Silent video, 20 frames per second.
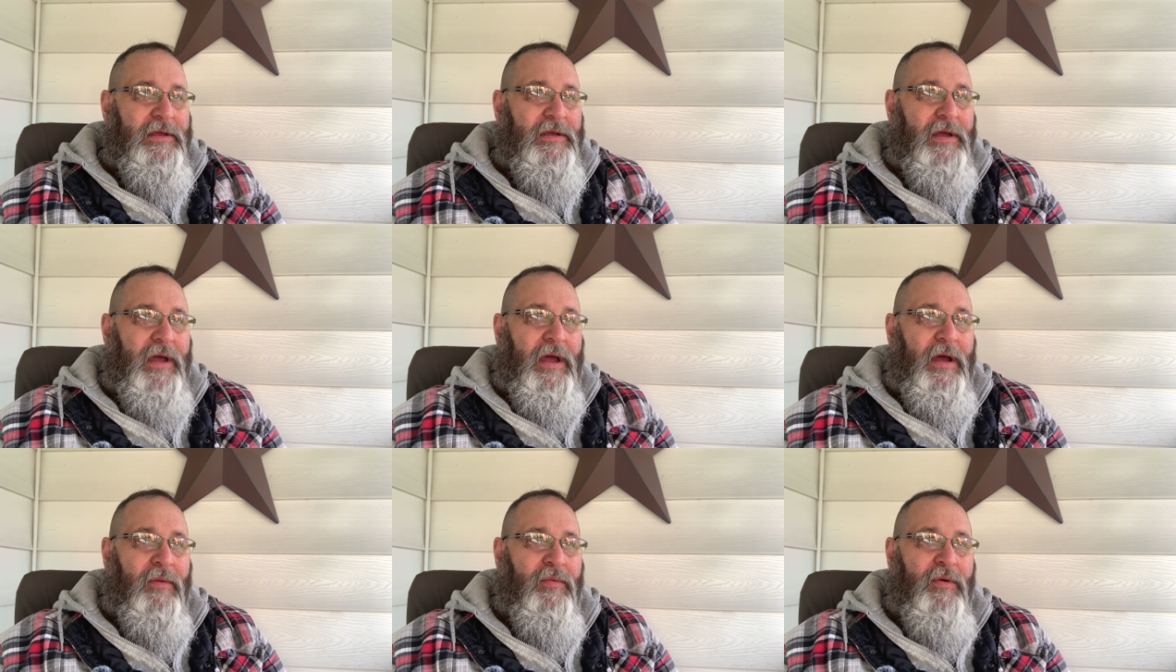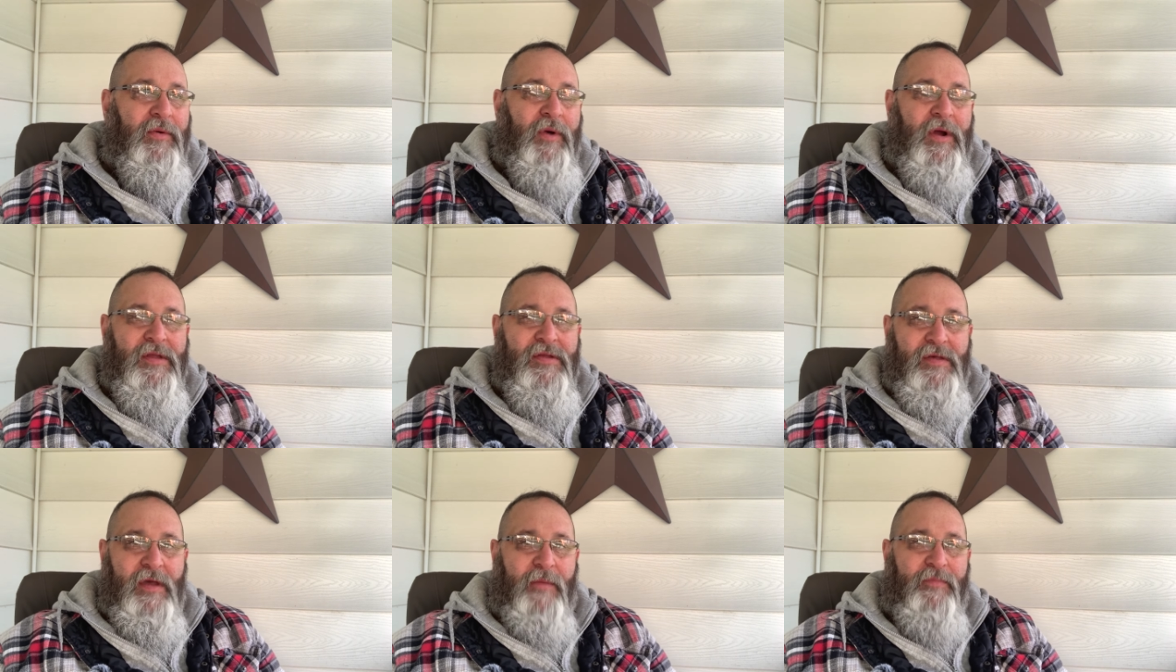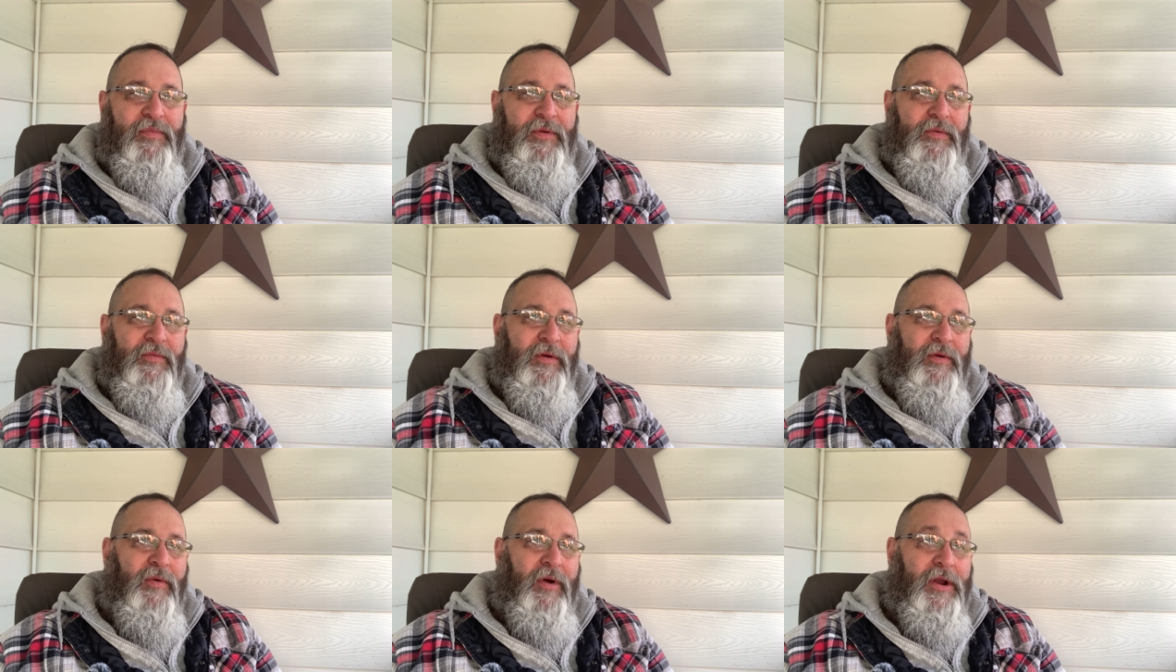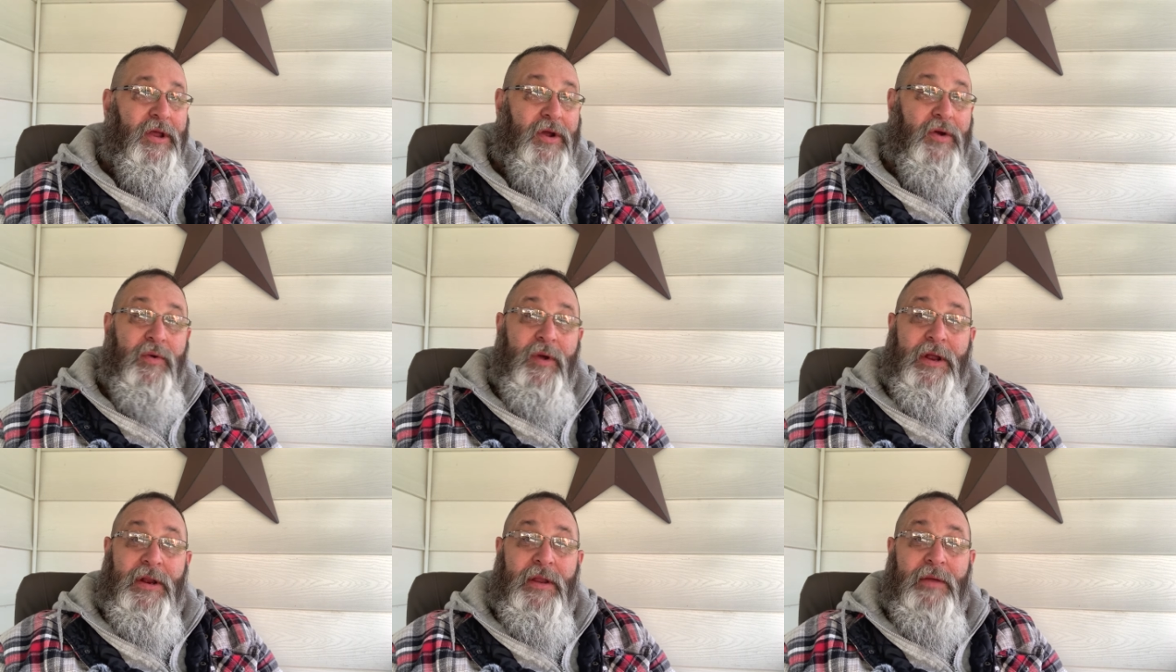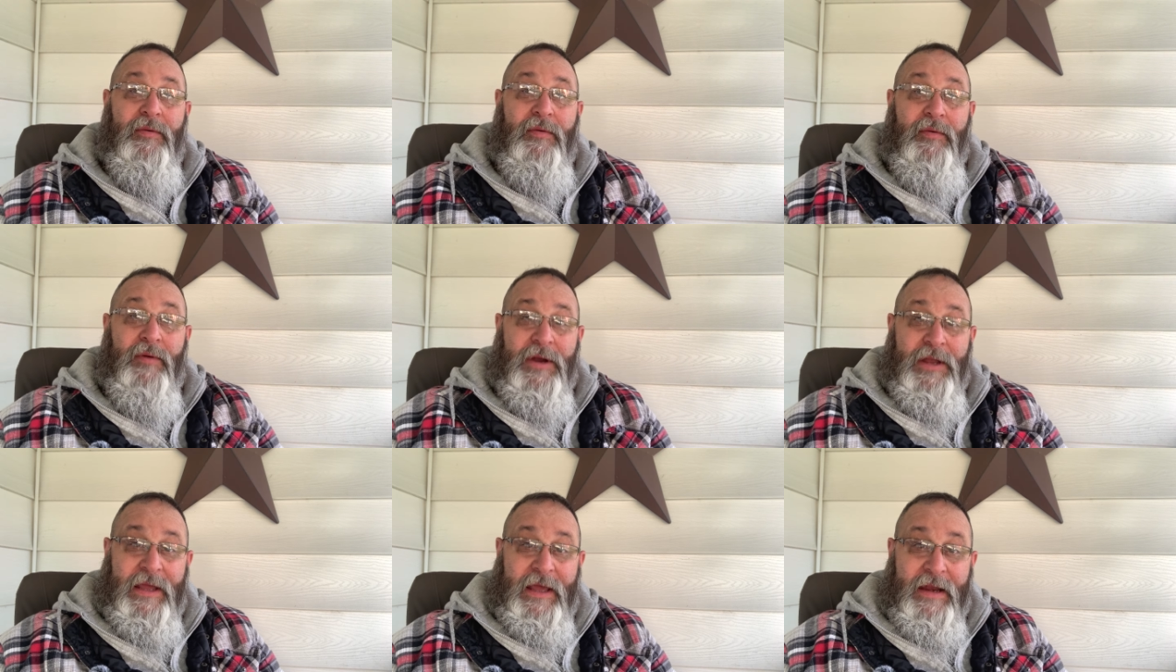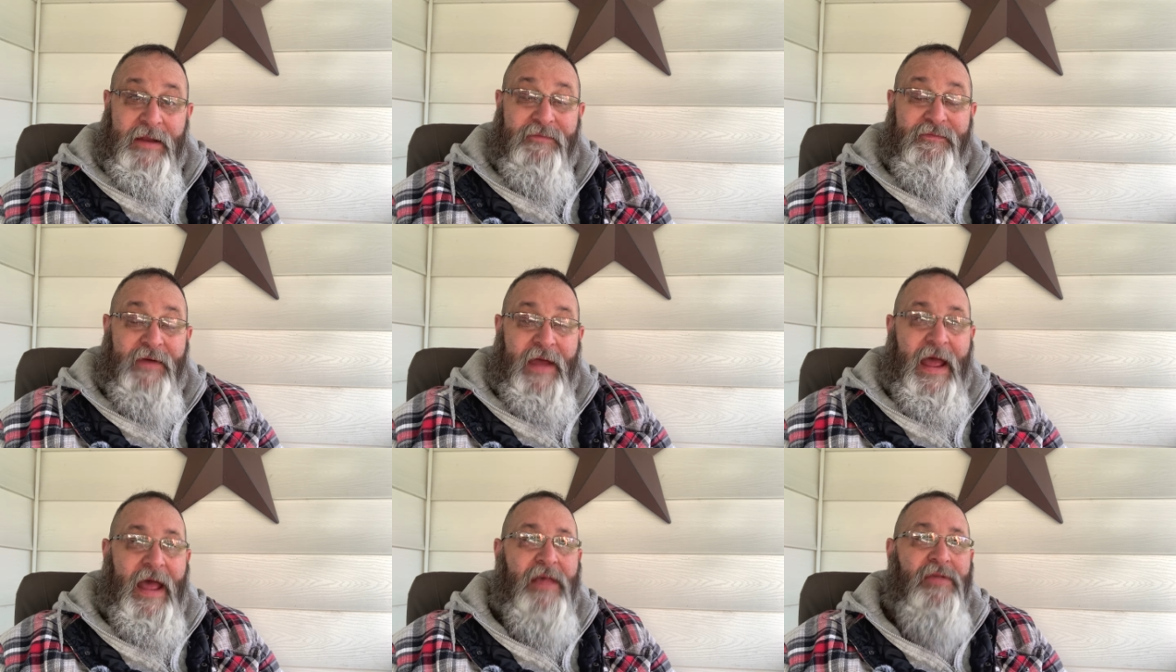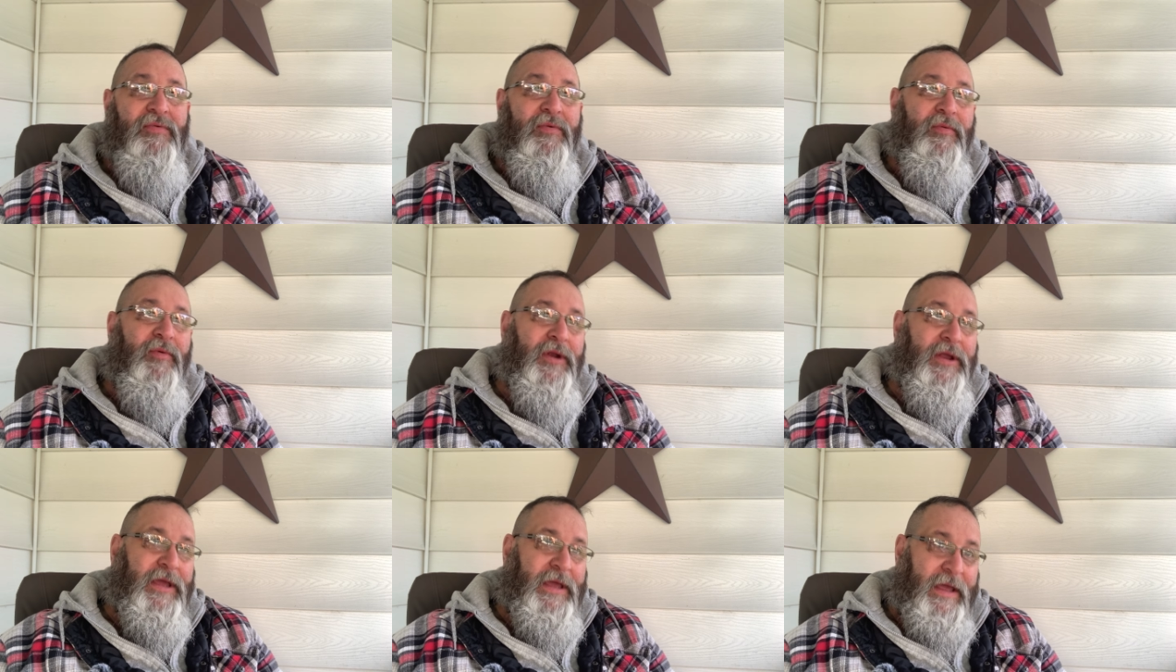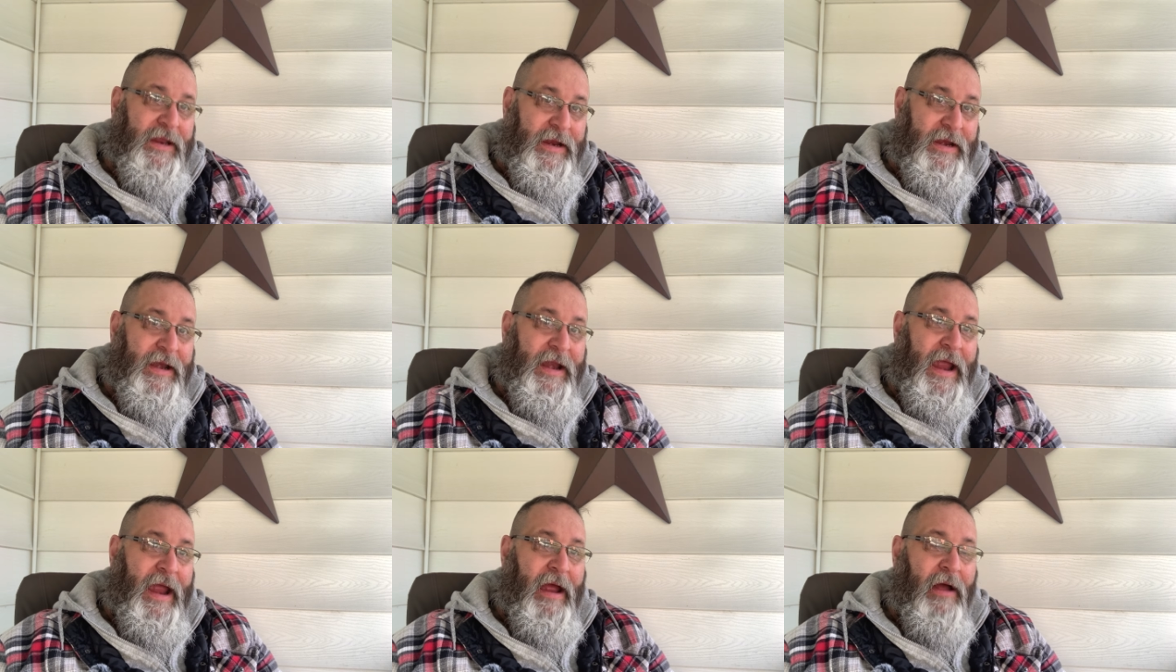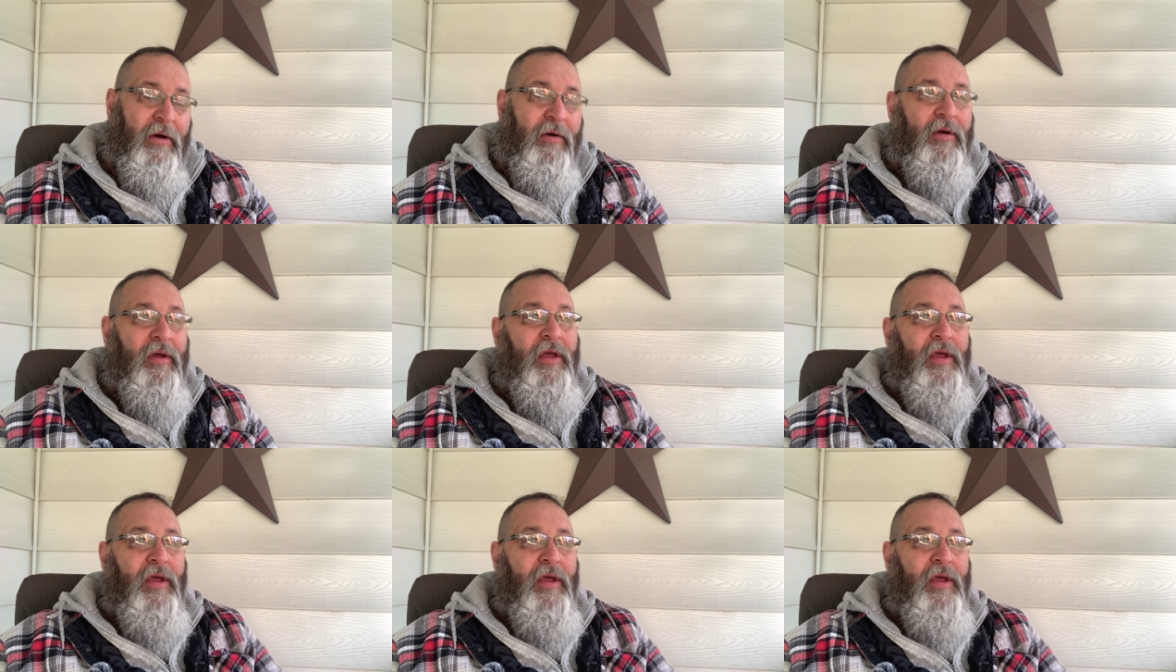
We want something, we want it quickly, we want to get it fast, we want to get it now.